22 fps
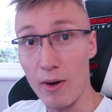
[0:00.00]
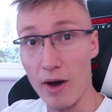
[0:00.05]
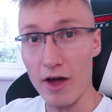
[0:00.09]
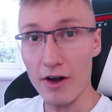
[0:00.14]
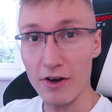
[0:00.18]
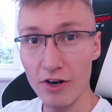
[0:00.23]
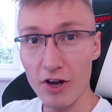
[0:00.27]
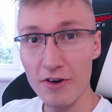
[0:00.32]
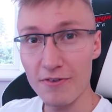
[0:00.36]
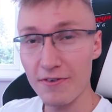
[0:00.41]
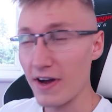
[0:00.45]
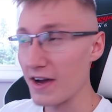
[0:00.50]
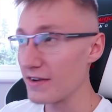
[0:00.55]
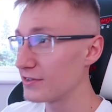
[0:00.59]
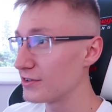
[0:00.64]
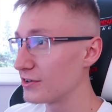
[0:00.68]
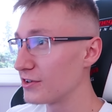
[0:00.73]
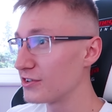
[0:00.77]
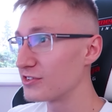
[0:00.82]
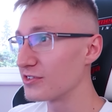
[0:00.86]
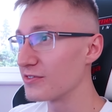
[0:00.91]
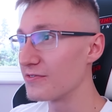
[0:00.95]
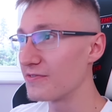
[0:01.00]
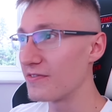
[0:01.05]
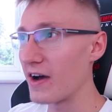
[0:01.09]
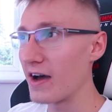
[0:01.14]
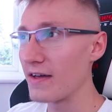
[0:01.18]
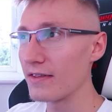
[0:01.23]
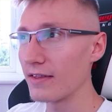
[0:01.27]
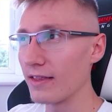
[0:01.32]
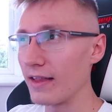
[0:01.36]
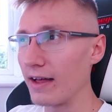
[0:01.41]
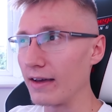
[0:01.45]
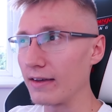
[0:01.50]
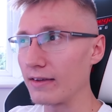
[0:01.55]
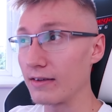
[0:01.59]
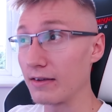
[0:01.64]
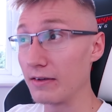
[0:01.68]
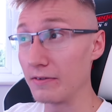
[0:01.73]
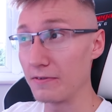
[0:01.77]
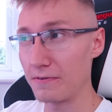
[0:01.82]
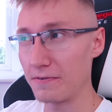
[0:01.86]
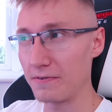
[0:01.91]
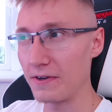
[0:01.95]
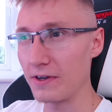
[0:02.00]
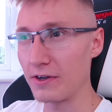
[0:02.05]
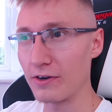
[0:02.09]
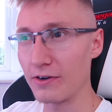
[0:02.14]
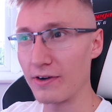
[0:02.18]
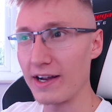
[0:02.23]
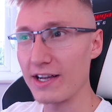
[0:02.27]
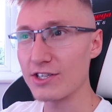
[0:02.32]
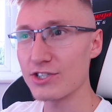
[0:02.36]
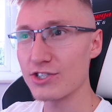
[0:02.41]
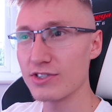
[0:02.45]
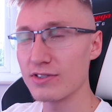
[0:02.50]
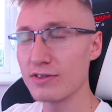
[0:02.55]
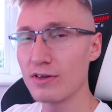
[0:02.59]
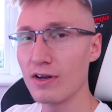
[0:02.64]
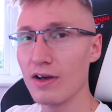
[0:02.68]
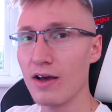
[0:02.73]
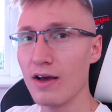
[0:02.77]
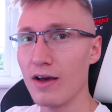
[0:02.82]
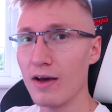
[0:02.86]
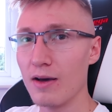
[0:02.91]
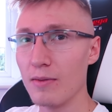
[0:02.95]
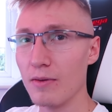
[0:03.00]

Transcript: Now, I don't know if I have to do some further, like, configuration